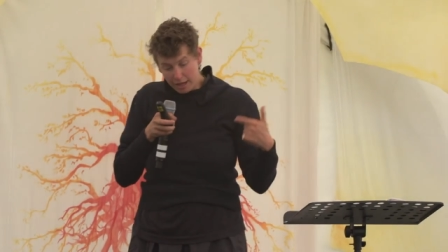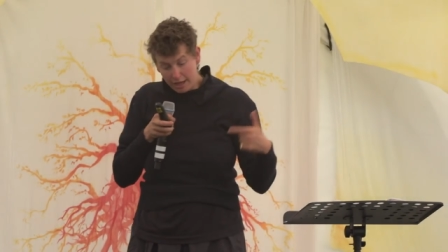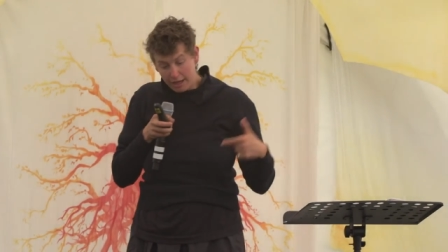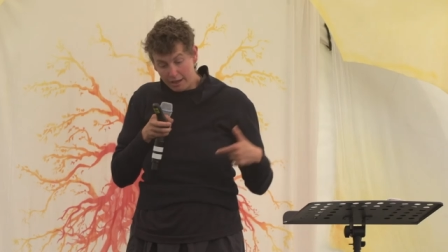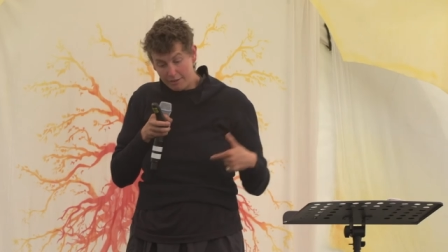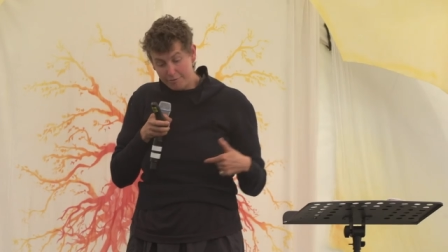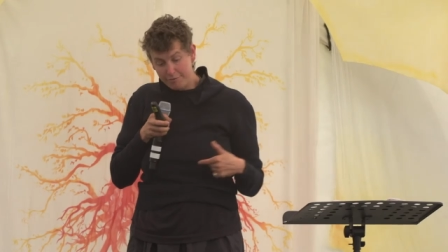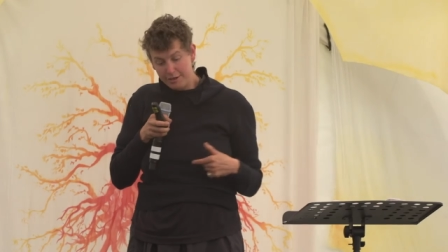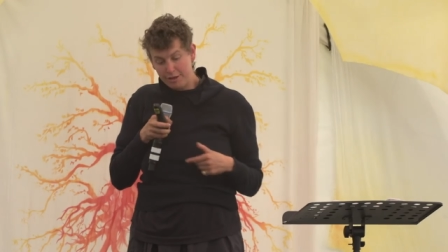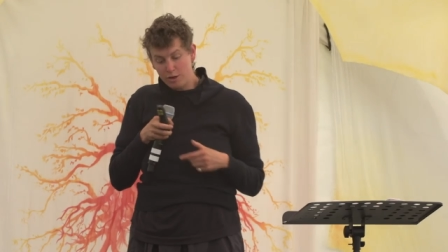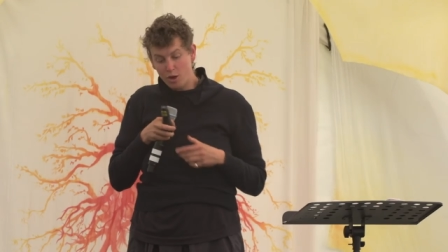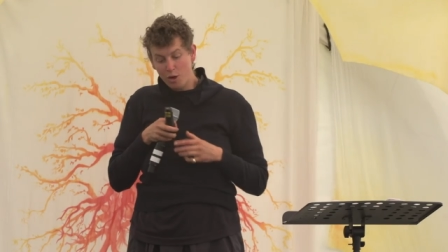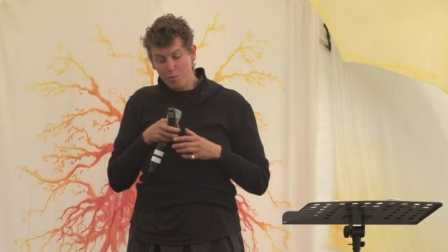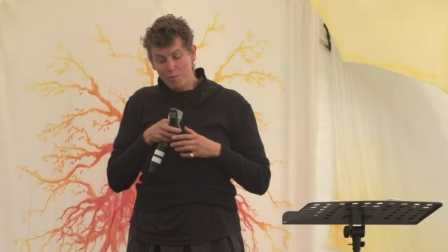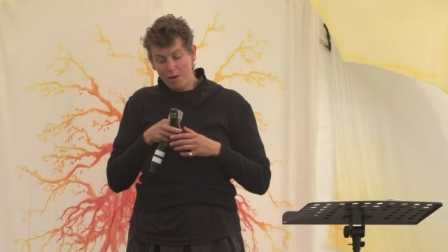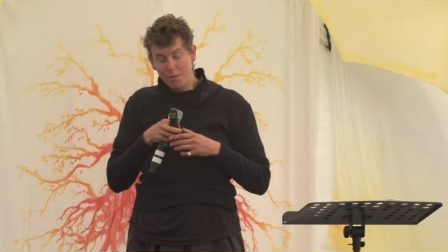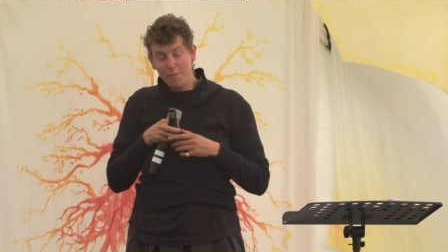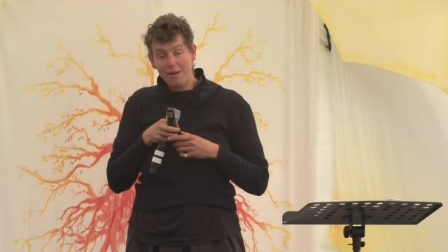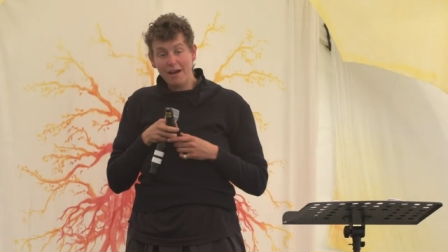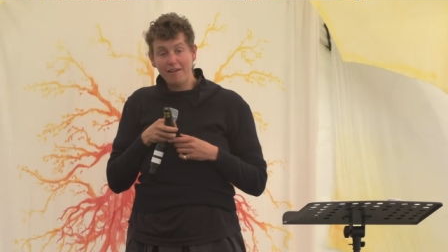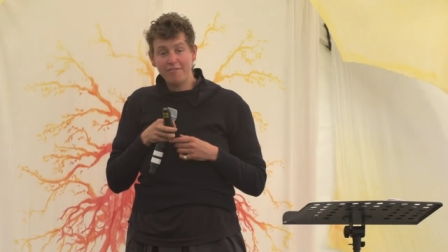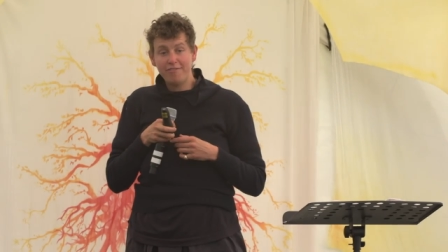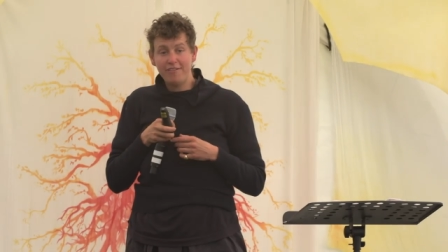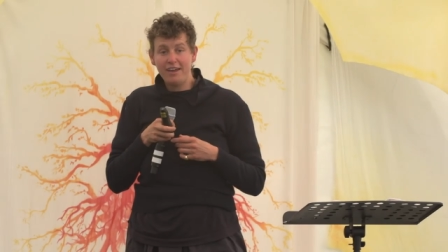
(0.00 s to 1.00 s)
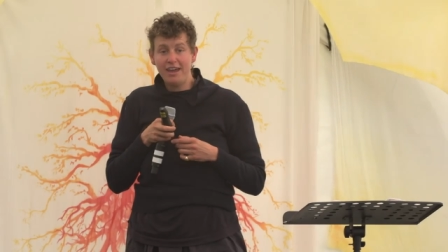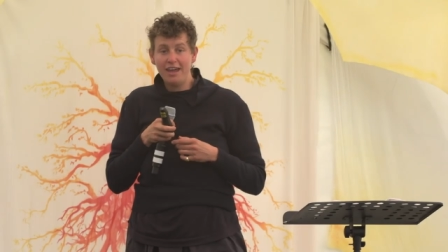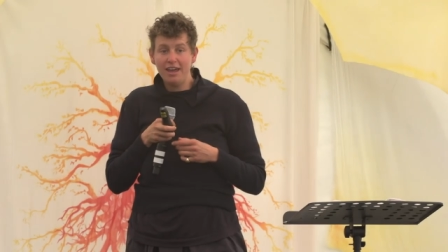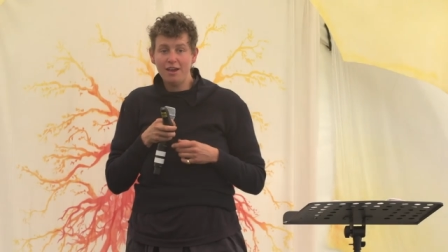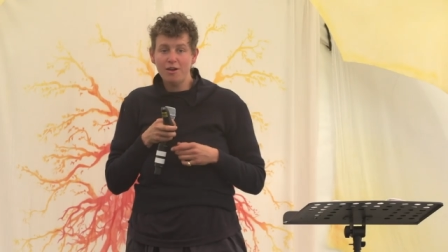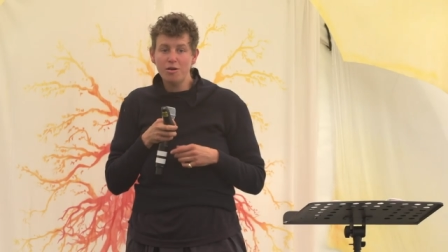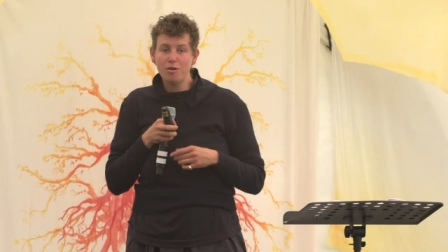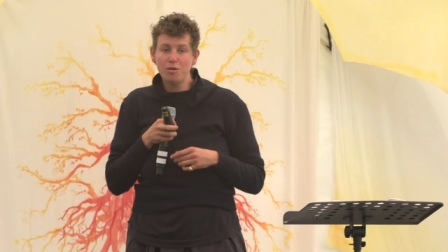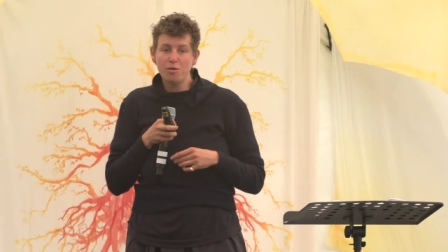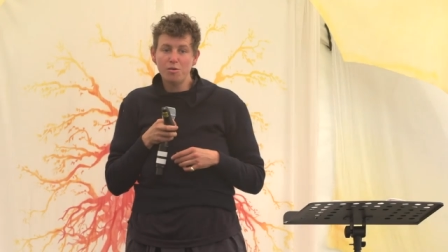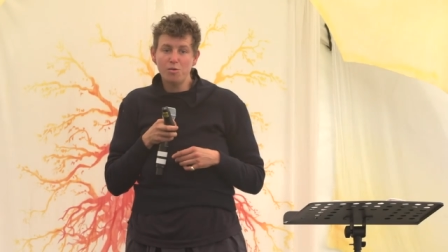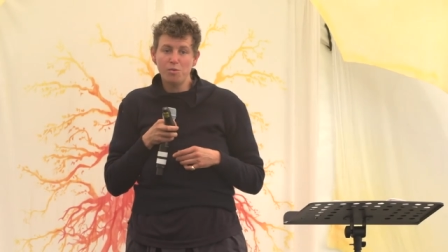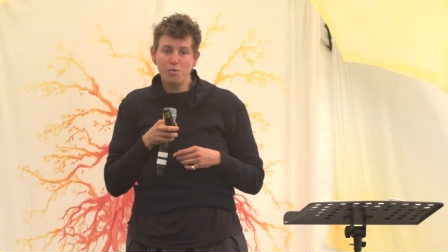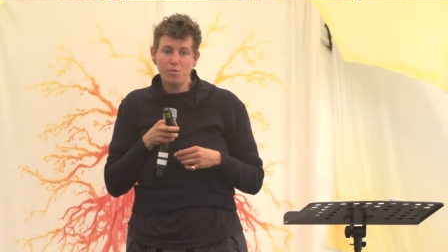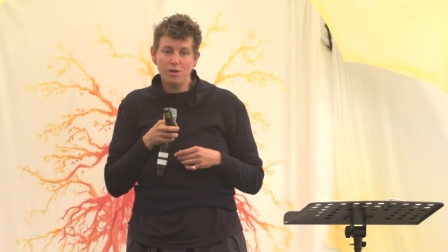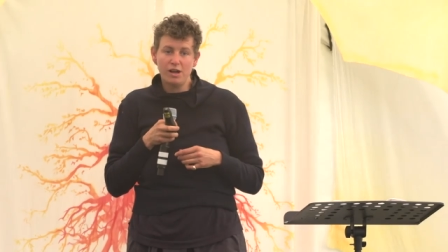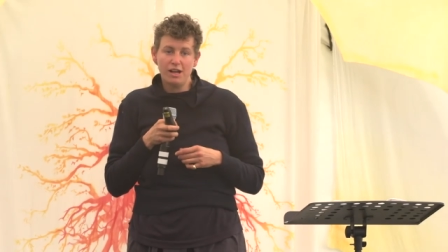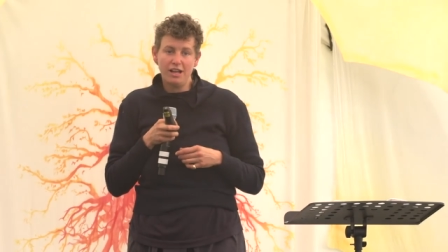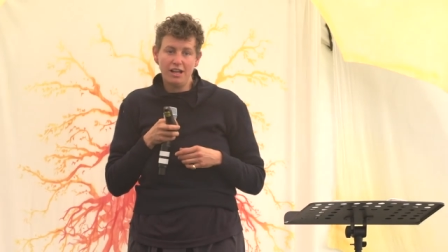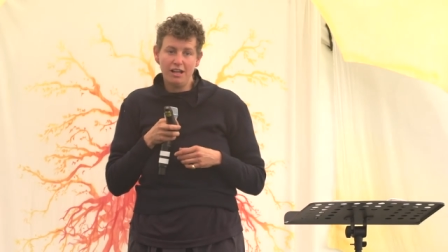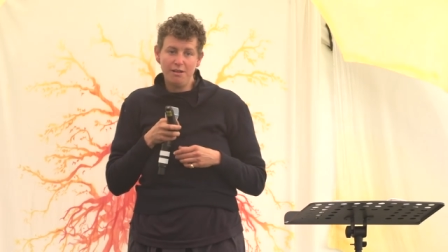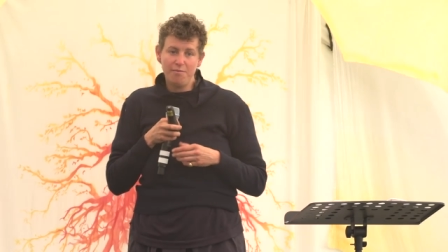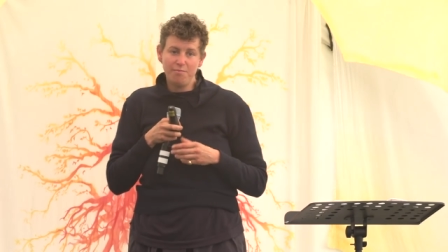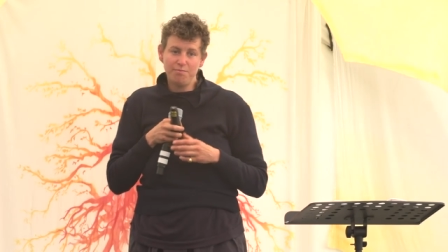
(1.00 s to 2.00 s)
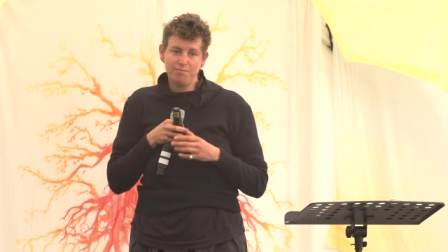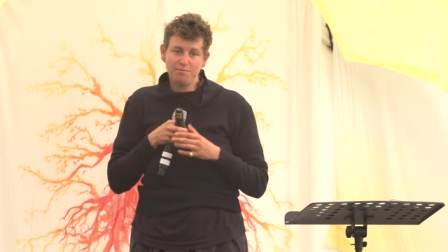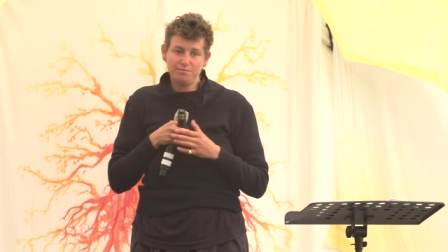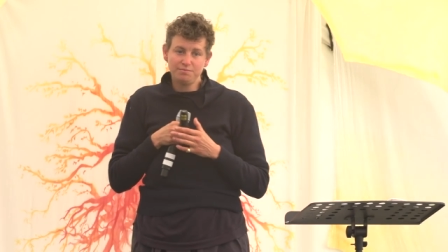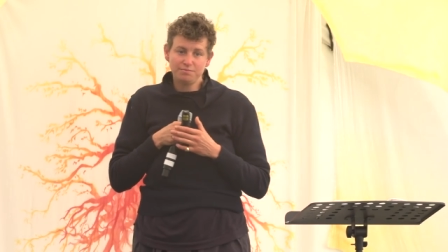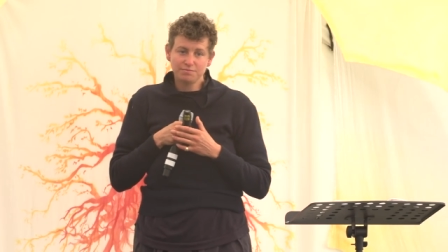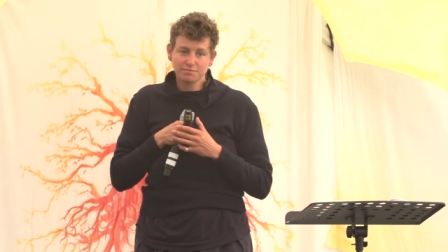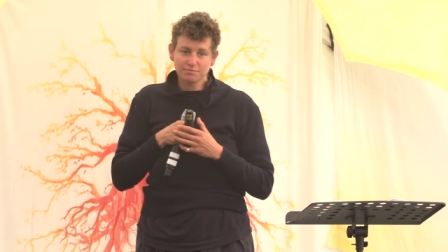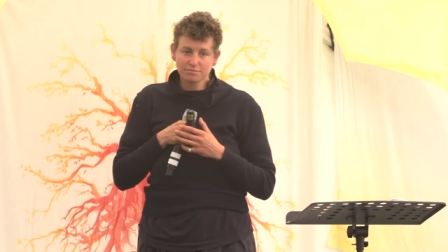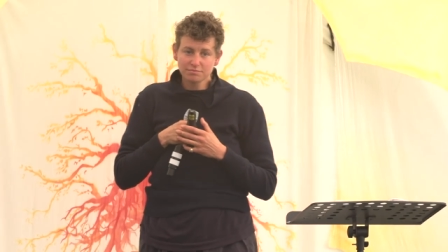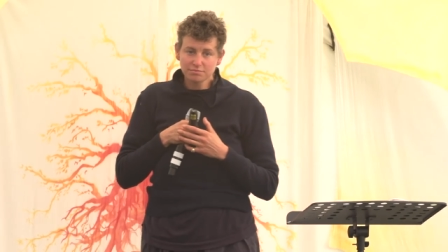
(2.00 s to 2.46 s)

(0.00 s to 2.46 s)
uh, Vinoba Bhave, who, um,